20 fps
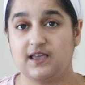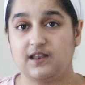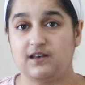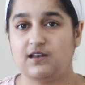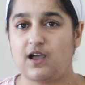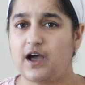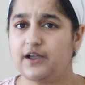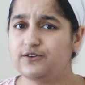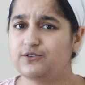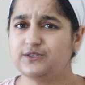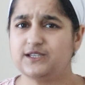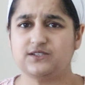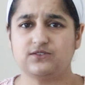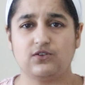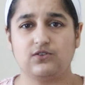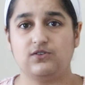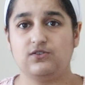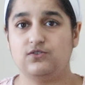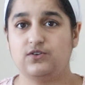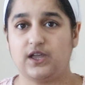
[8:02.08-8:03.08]
Not only
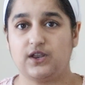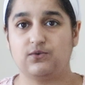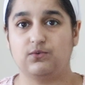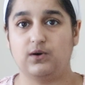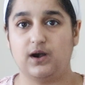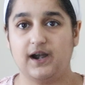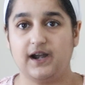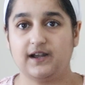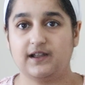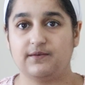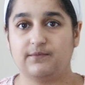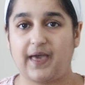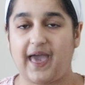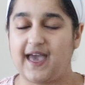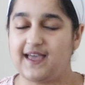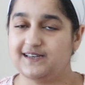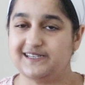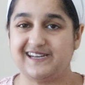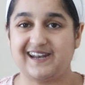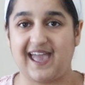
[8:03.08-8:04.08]
so you can work
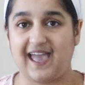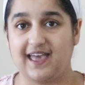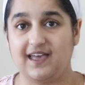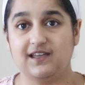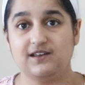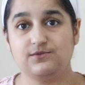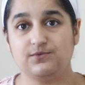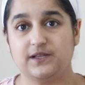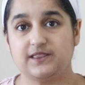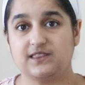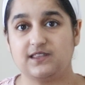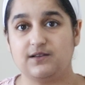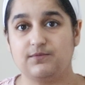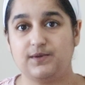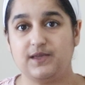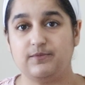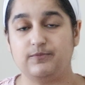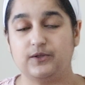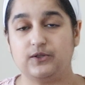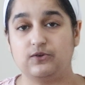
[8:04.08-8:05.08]
hand in hand with the
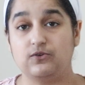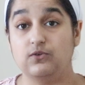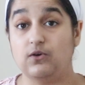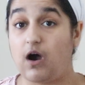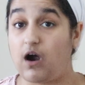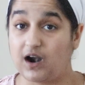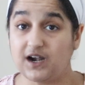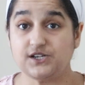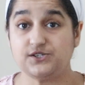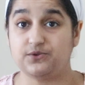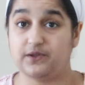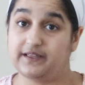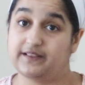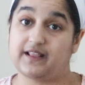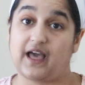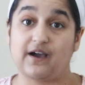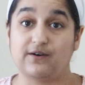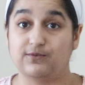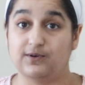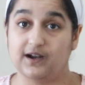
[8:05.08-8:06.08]
people who are doing
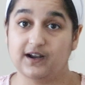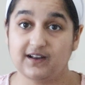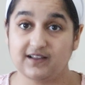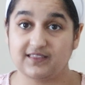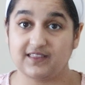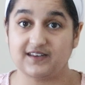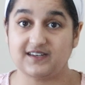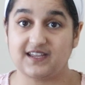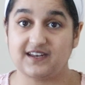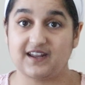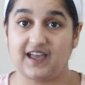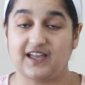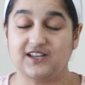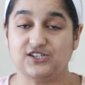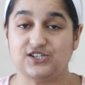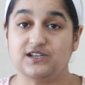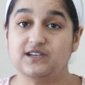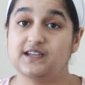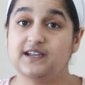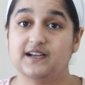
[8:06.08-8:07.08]
that work, the data
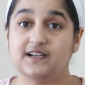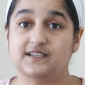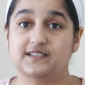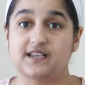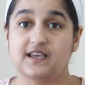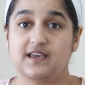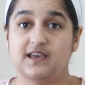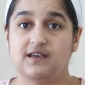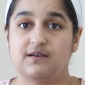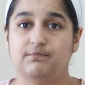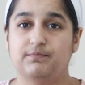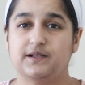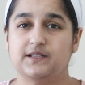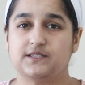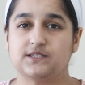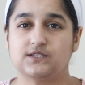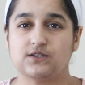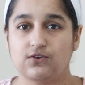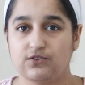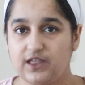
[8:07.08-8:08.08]
engineers,
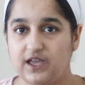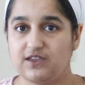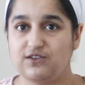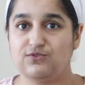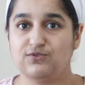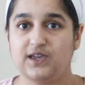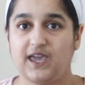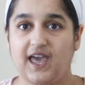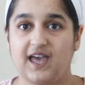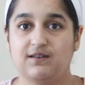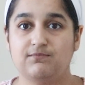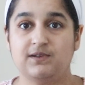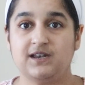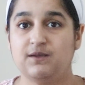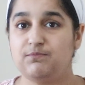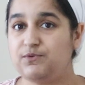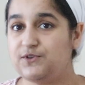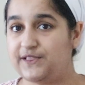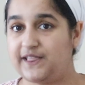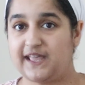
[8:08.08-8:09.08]
but so that you can
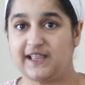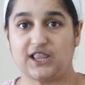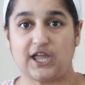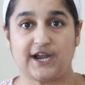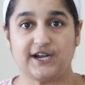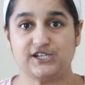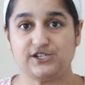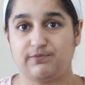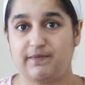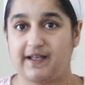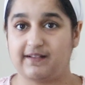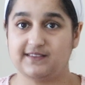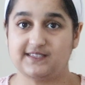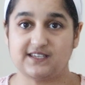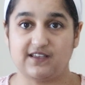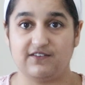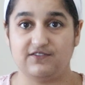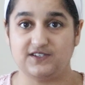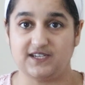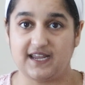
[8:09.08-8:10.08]
manipulate large amounts
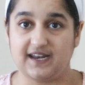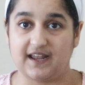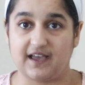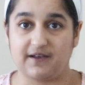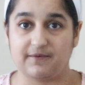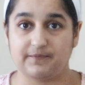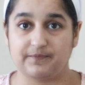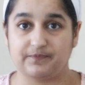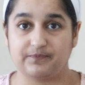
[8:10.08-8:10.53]
of data.